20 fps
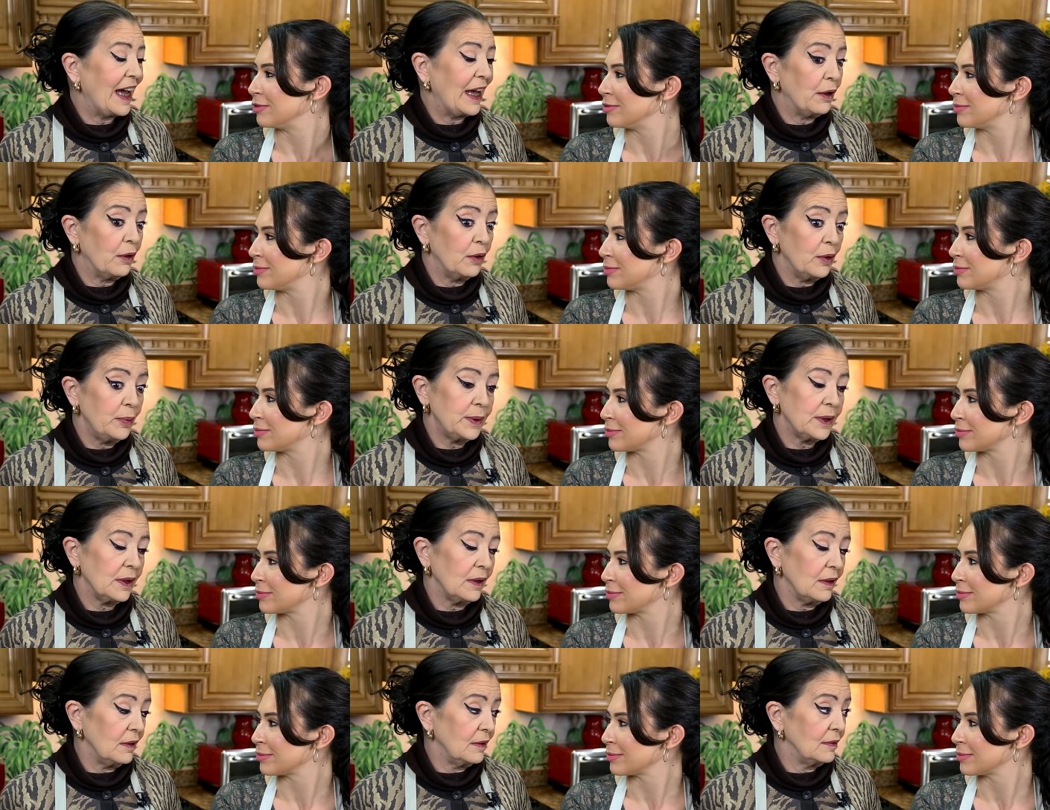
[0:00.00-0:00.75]
Speaker 1: I hope
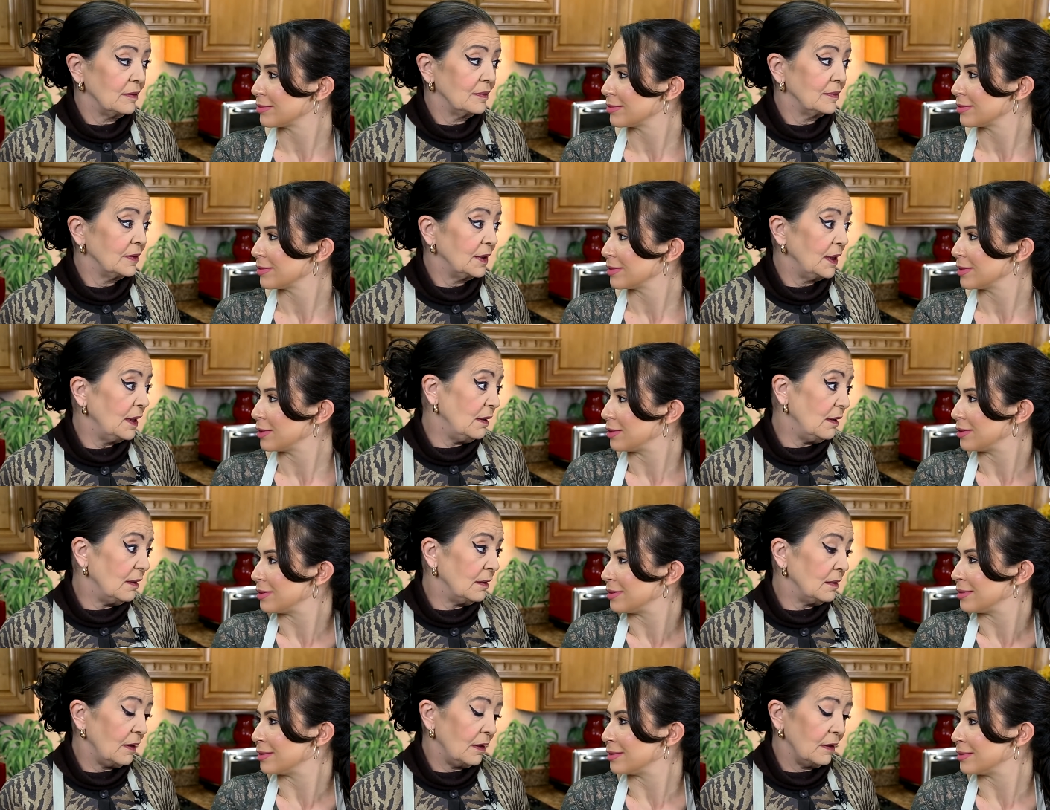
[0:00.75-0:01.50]
so. You
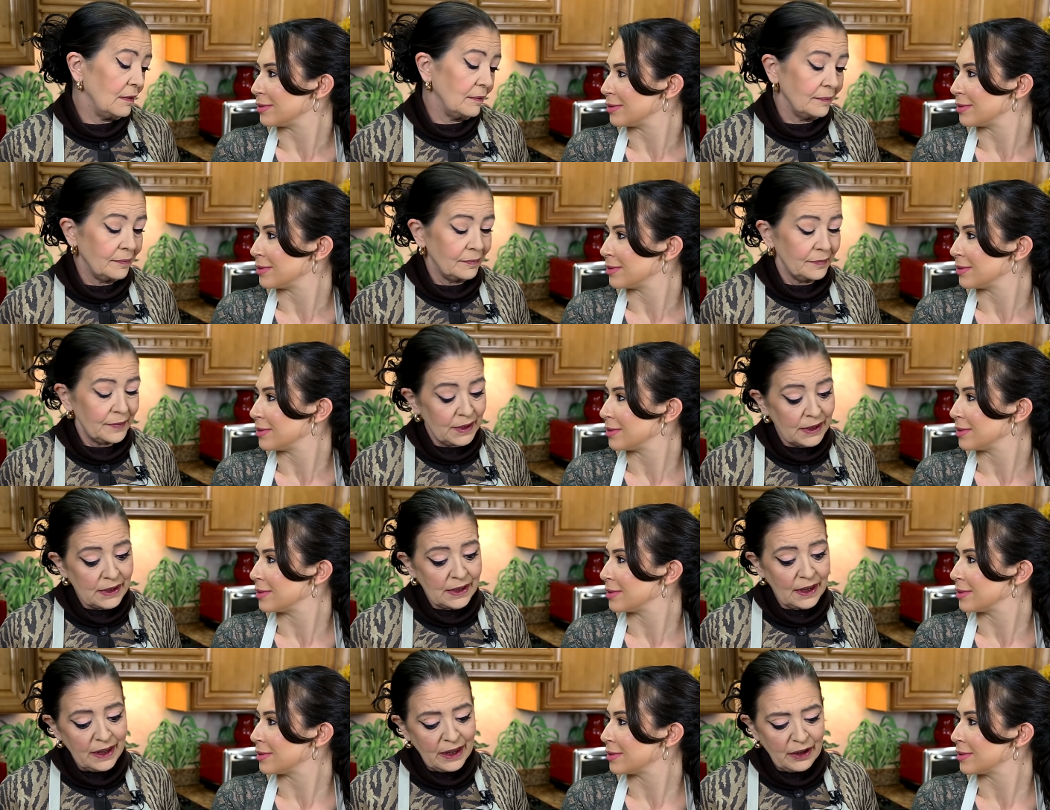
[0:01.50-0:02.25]
know,
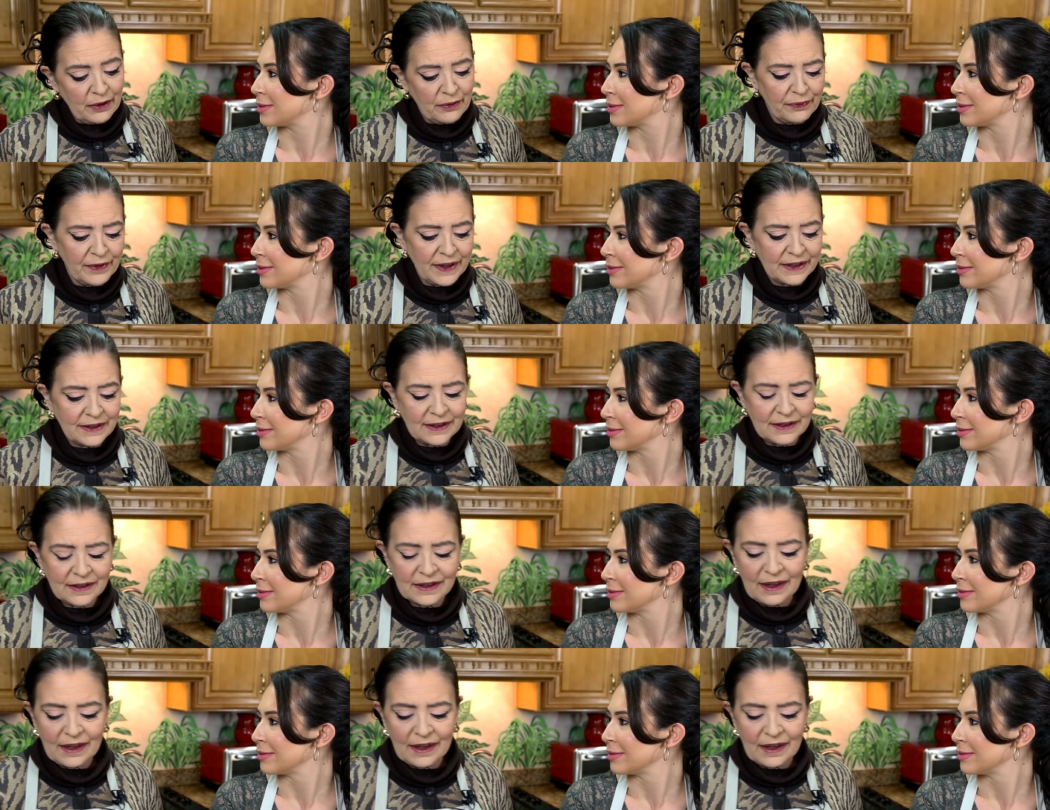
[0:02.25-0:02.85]
she's a little fussy